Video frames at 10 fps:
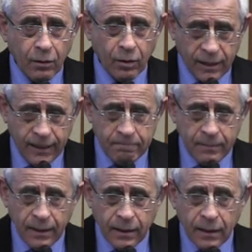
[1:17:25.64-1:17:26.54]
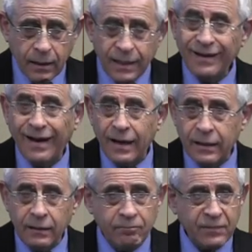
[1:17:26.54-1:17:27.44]
Okay?
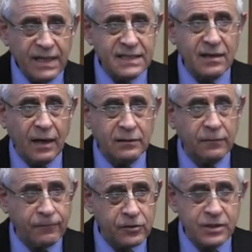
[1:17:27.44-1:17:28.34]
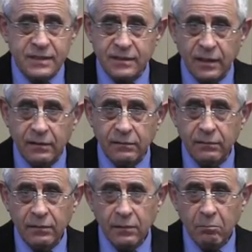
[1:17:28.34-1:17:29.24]
Iran is an artificial state
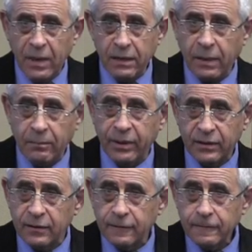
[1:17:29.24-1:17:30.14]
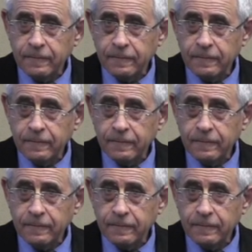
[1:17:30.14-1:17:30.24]
made by Britain.